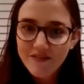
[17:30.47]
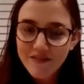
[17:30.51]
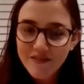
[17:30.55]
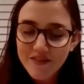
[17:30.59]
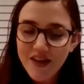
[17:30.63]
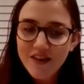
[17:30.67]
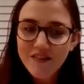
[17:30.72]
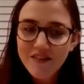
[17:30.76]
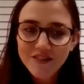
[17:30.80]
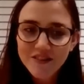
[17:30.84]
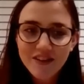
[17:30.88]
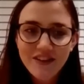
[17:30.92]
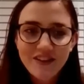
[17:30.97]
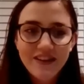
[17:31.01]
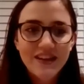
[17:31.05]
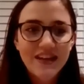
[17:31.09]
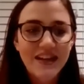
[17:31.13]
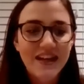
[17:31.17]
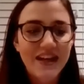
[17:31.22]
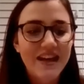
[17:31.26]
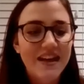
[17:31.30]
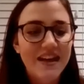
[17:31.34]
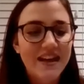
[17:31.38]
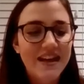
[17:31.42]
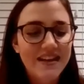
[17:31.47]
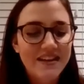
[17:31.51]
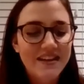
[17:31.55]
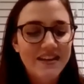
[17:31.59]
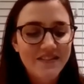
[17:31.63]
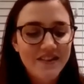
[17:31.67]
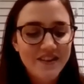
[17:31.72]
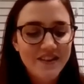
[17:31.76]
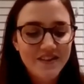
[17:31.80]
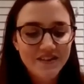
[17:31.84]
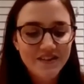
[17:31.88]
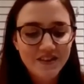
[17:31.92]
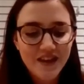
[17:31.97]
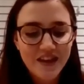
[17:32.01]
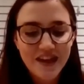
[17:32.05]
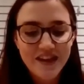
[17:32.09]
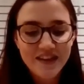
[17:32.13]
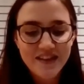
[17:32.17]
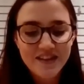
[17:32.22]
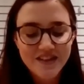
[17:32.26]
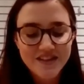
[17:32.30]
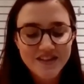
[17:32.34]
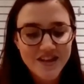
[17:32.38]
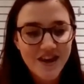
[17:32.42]
Absolutely. And it feels like at
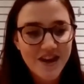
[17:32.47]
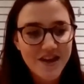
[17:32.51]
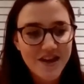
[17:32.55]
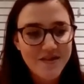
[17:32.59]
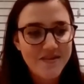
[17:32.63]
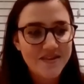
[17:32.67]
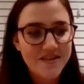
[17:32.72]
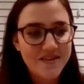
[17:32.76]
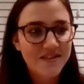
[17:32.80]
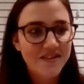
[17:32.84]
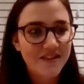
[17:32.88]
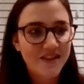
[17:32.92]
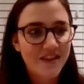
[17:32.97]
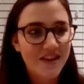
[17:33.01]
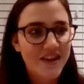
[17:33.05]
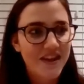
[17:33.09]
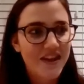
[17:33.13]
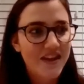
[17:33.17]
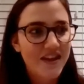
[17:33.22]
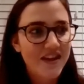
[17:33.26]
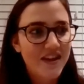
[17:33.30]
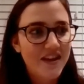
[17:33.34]
the time it's like